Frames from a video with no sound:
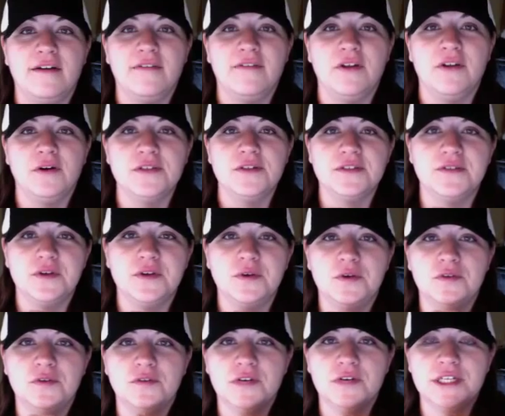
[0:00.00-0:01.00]
those of you
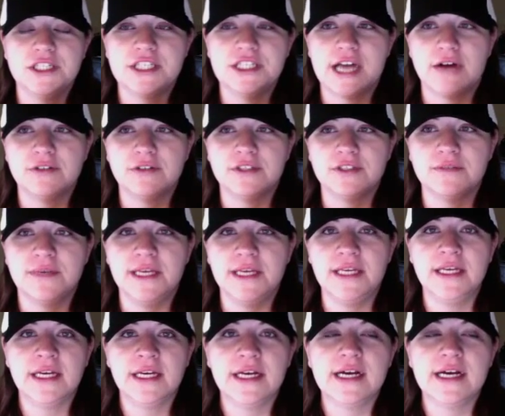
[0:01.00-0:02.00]
who've reached out to
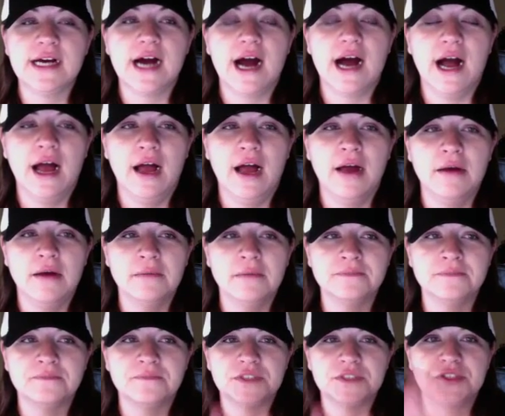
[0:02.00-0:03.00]
me.
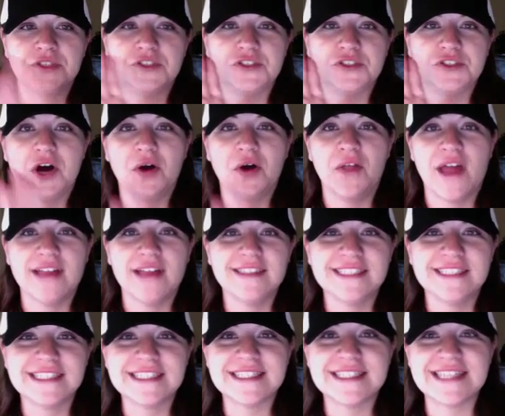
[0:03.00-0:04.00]
So that's
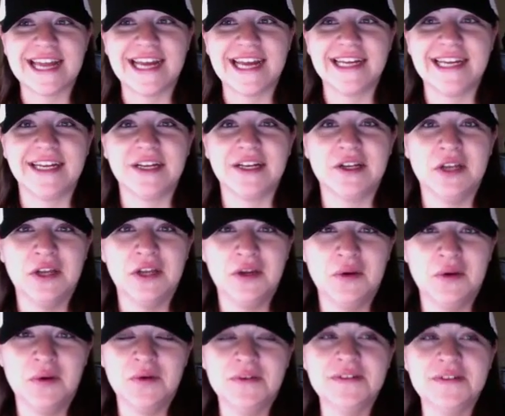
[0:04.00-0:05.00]
exciting
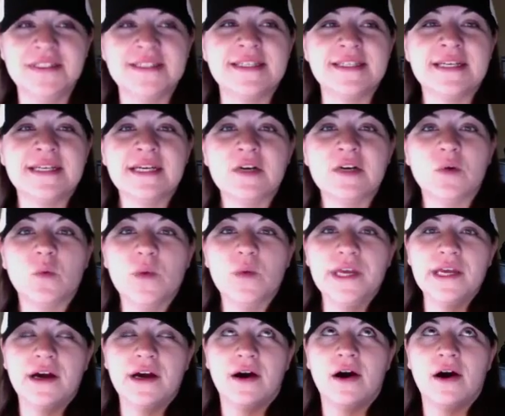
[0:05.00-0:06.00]
news.
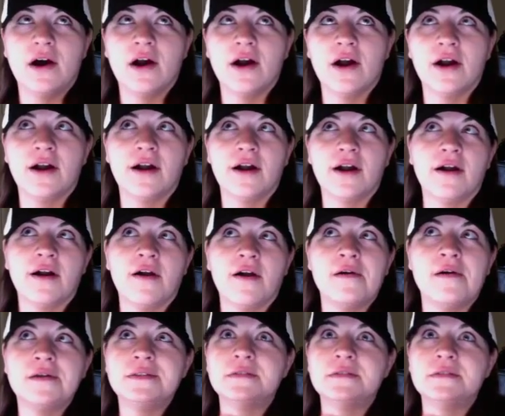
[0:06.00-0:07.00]
We are
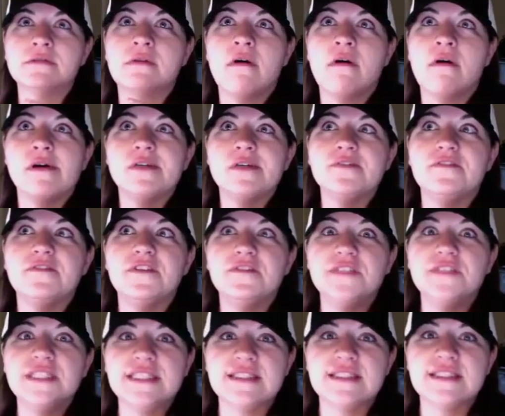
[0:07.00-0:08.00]

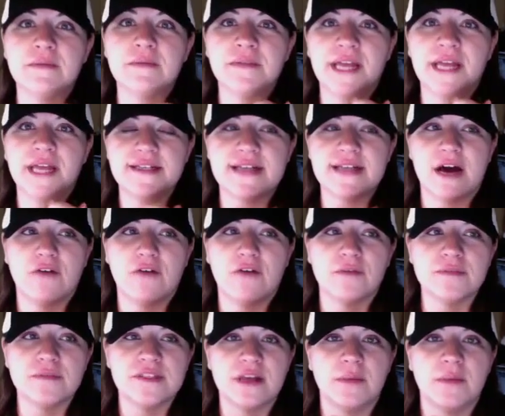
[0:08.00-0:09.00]
50-some days out
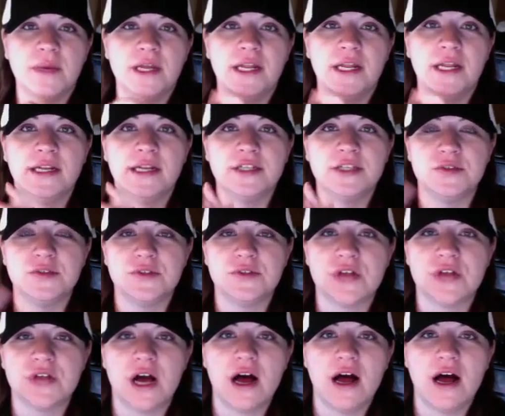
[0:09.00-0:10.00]
from Summit, and as you
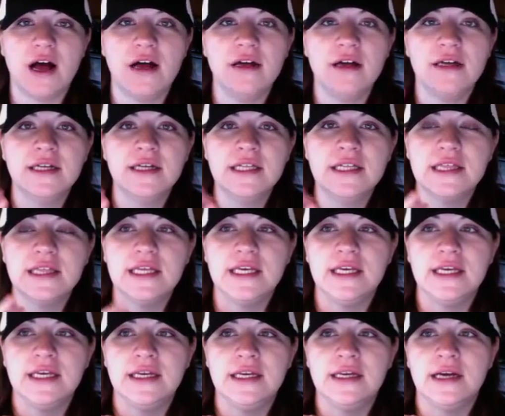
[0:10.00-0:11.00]
saw,
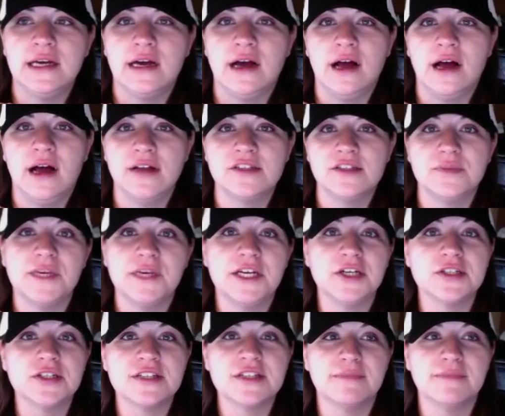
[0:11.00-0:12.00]
the
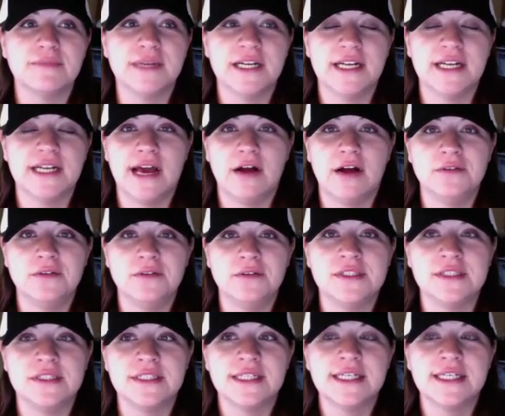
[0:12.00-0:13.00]
speakers have been
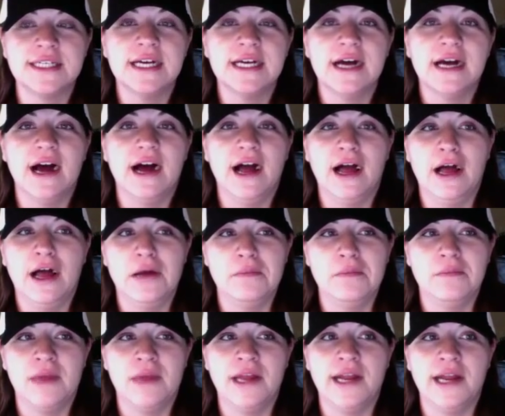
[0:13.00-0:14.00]
announced.
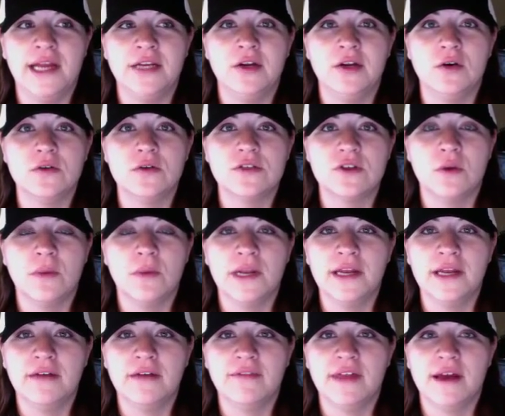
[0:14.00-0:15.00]
And I know so
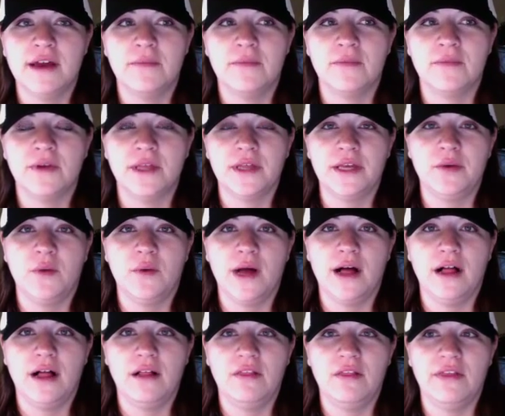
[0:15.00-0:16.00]
many of them really
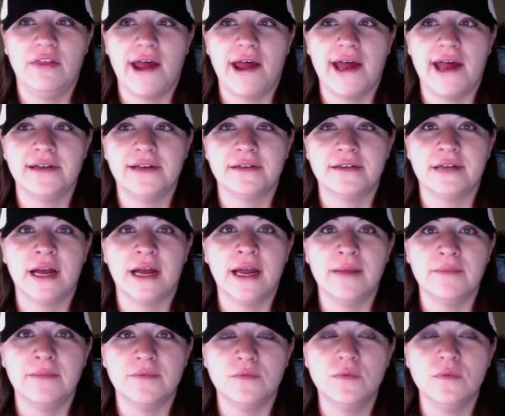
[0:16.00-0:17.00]
well that I
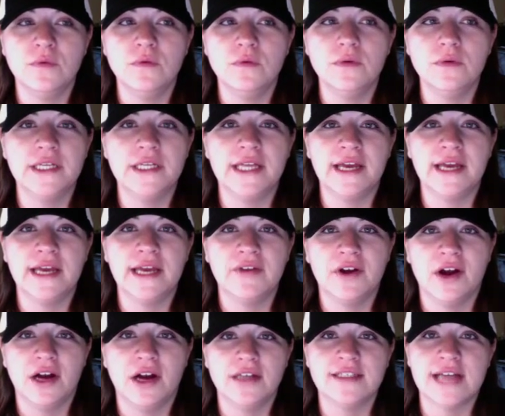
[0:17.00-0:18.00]
am really having a
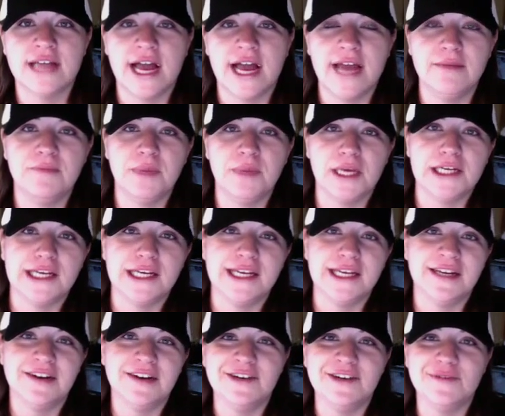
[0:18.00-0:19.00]
hard time
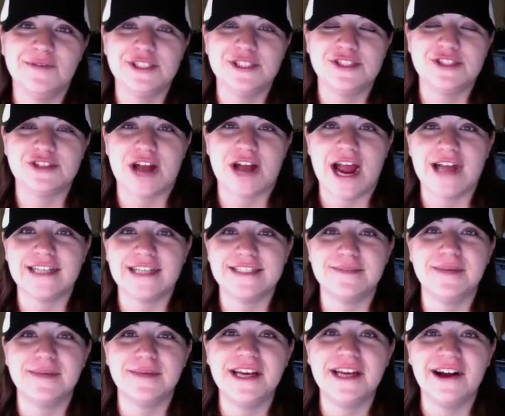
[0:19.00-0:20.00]
picking which track to
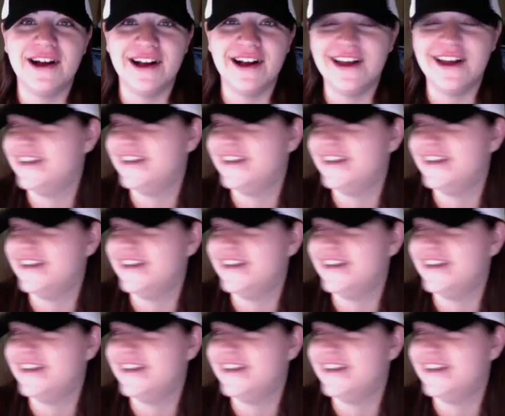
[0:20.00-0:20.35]
be on